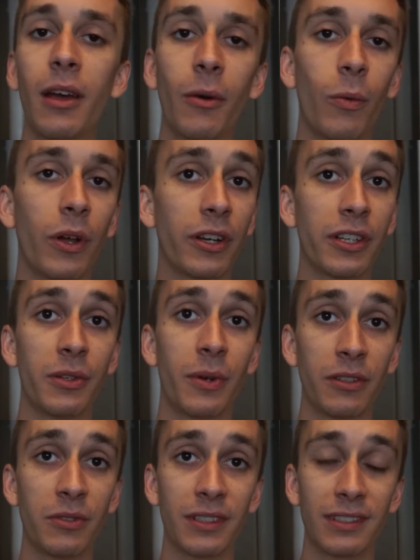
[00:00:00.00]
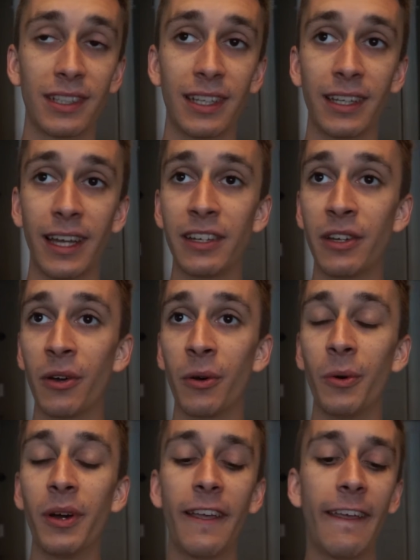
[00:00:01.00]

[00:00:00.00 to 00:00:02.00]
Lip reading: What are you interested in? I know